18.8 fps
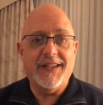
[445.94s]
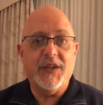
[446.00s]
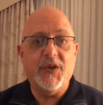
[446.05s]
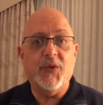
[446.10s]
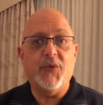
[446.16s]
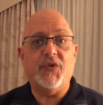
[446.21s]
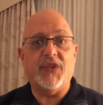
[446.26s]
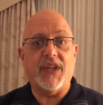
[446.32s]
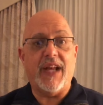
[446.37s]

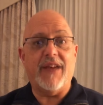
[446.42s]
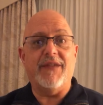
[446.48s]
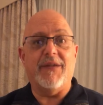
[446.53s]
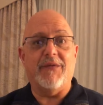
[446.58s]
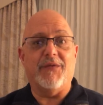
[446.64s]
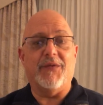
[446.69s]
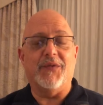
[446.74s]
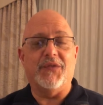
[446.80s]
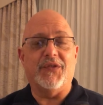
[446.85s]
You save
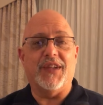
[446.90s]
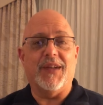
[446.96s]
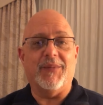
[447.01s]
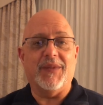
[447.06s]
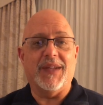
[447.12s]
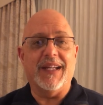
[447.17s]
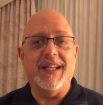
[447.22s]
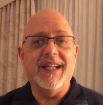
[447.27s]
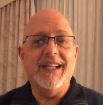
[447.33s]
them from
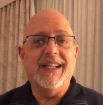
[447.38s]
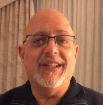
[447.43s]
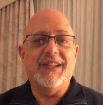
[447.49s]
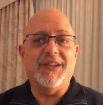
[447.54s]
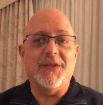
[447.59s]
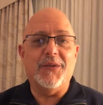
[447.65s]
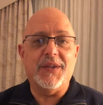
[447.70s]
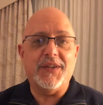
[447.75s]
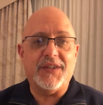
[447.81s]
something.
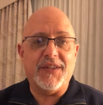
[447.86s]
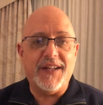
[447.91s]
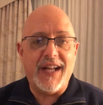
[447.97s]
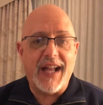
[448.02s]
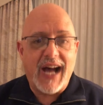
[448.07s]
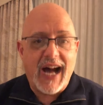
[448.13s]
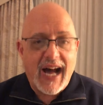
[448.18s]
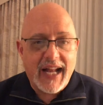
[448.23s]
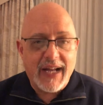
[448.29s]
So it's
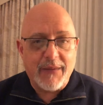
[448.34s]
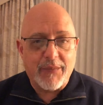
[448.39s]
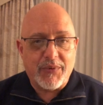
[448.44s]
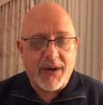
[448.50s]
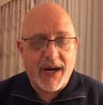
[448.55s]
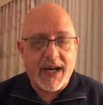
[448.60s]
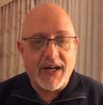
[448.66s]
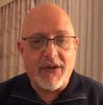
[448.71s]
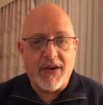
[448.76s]
not a
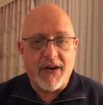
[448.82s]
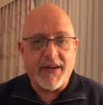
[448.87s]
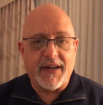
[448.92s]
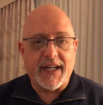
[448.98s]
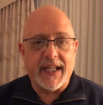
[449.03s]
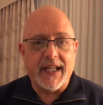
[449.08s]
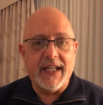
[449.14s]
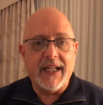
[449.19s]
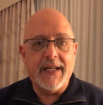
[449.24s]

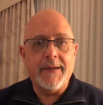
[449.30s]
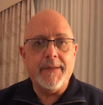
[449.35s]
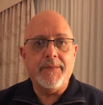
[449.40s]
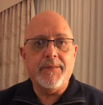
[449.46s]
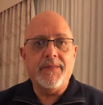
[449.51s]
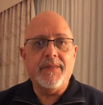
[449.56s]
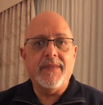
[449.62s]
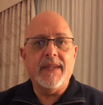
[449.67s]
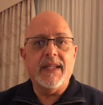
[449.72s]
priority
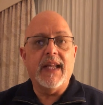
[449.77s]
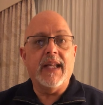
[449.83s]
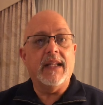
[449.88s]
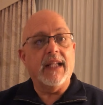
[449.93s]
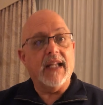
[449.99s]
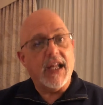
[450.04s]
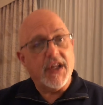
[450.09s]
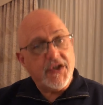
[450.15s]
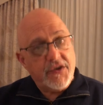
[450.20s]

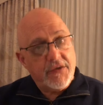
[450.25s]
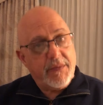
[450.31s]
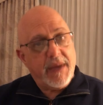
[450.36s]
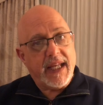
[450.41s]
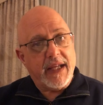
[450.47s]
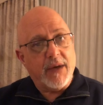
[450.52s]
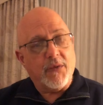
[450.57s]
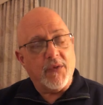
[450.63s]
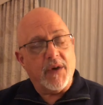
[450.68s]
unless you
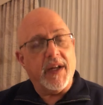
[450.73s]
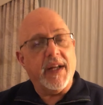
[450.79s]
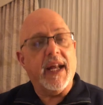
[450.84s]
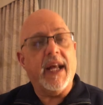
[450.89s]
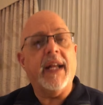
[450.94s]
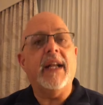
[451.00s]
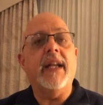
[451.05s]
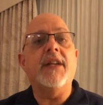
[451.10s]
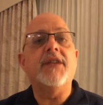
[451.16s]
make it one.
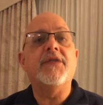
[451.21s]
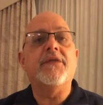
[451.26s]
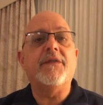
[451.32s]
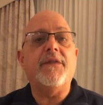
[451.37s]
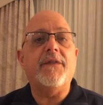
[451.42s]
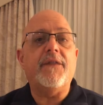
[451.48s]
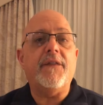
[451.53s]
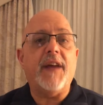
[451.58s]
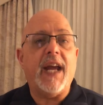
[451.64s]
And it's
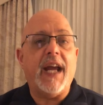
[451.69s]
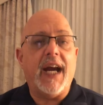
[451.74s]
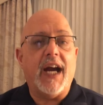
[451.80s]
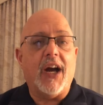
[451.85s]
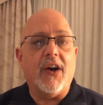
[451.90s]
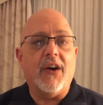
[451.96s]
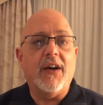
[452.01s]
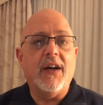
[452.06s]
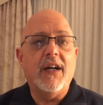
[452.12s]

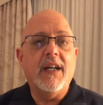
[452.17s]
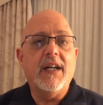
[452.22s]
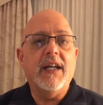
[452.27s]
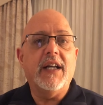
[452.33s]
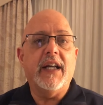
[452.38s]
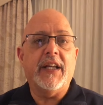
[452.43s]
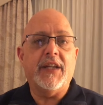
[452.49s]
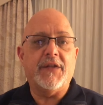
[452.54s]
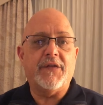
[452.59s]
fair.
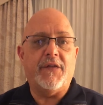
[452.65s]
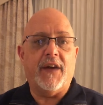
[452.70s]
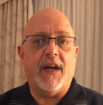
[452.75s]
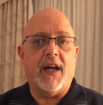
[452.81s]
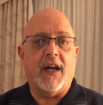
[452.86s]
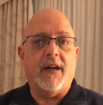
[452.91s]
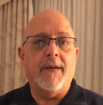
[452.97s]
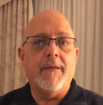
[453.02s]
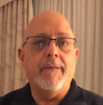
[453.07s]
It's
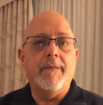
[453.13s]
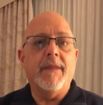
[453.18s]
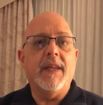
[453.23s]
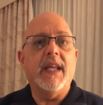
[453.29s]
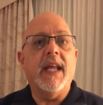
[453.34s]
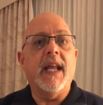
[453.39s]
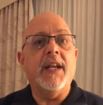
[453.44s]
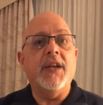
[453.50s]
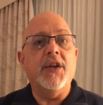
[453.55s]
fair.
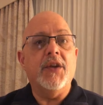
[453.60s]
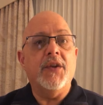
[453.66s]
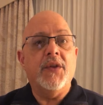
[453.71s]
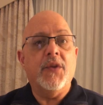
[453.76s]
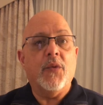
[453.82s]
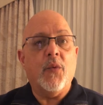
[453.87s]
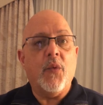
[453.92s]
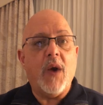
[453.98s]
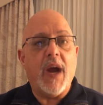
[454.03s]
And
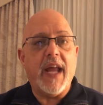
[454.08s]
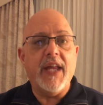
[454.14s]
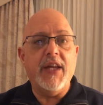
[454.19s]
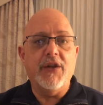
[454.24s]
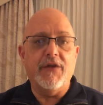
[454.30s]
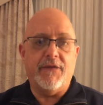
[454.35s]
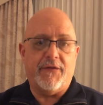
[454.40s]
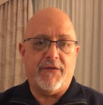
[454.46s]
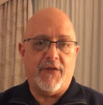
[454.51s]
the way
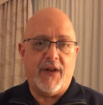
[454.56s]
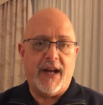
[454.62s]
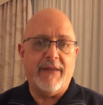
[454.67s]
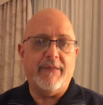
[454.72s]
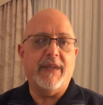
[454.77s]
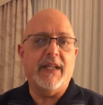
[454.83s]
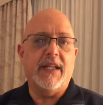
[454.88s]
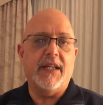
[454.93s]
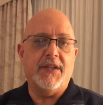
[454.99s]
you
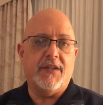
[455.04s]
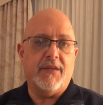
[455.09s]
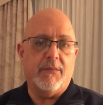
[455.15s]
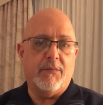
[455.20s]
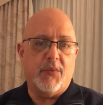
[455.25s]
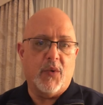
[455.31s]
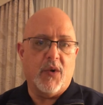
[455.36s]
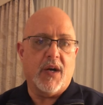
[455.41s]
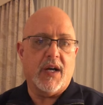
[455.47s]
frame it is
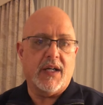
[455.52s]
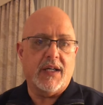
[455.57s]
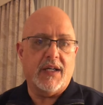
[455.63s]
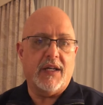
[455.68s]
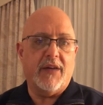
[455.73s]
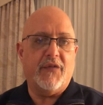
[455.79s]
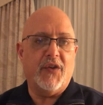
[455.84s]
important.